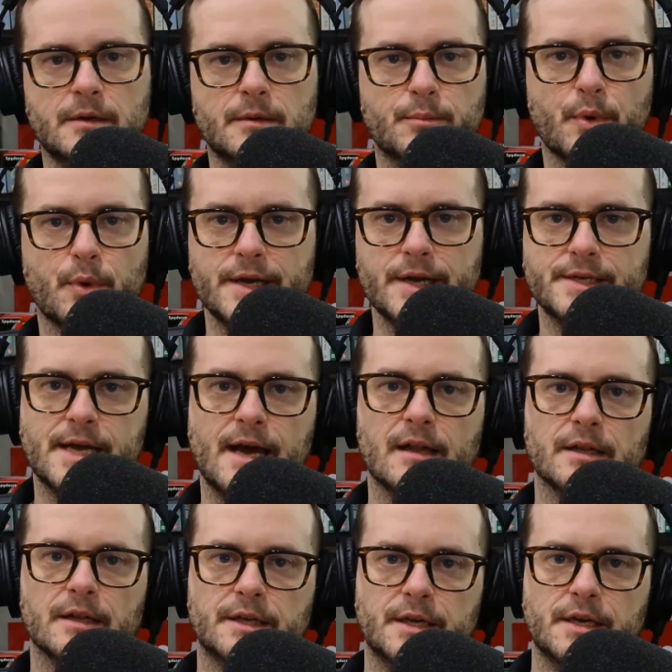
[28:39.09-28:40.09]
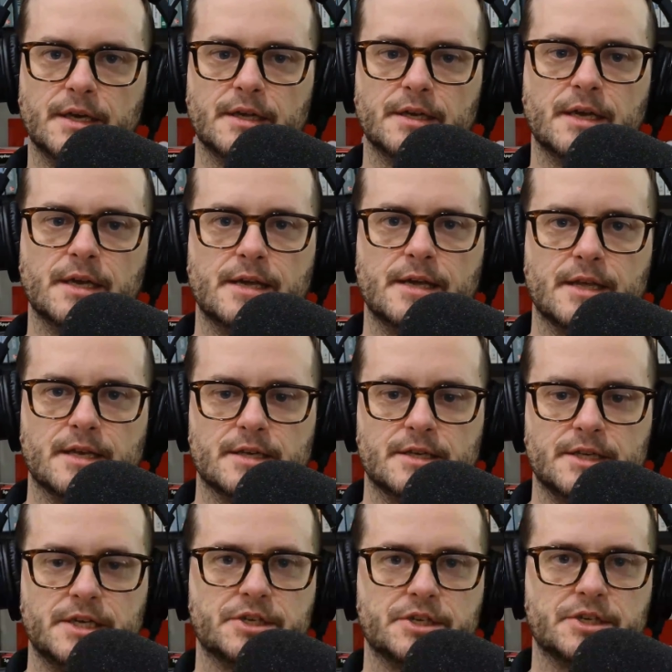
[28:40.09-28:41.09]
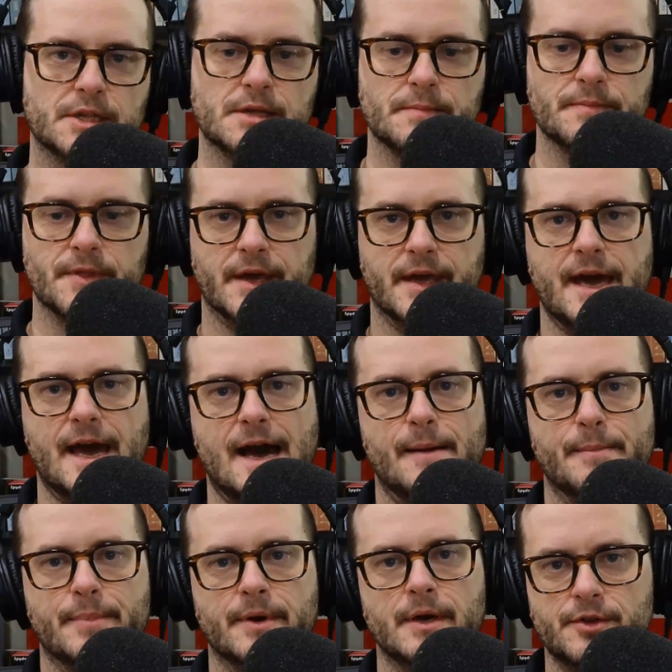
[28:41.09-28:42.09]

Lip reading: bright talent in and then teaching them the gap.